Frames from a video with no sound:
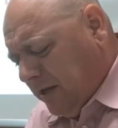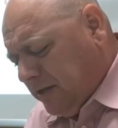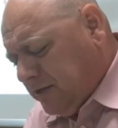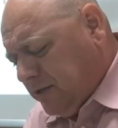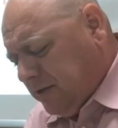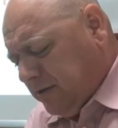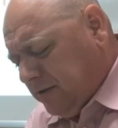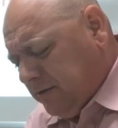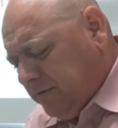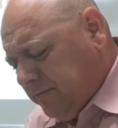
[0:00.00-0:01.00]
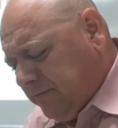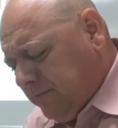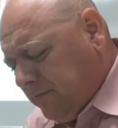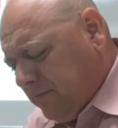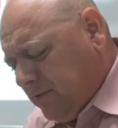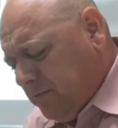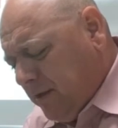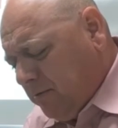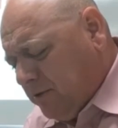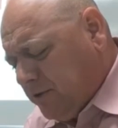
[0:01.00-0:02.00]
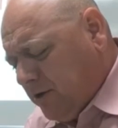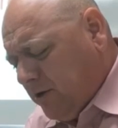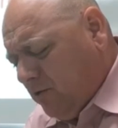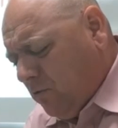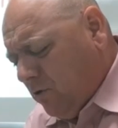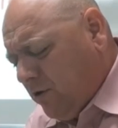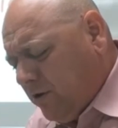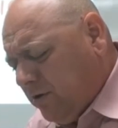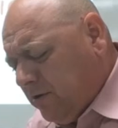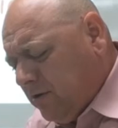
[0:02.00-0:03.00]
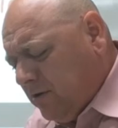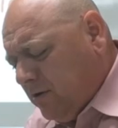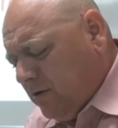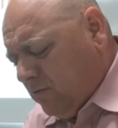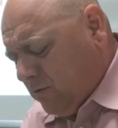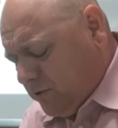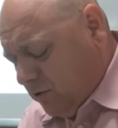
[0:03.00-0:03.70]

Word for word: blessed to be able to study your word. We're